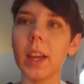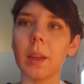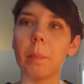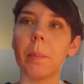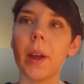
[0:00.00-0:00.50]

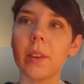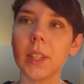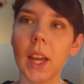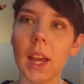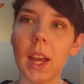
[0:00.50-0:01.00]
Alright, brow
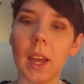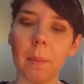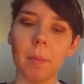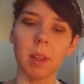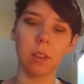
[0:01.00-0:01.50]

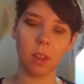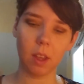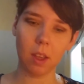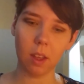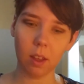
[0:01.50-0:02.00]
time!
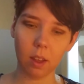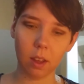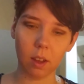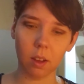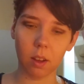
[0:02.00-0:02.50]

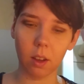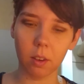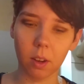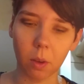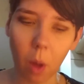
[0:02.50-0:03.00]

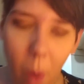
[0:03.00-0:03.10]
Oh no.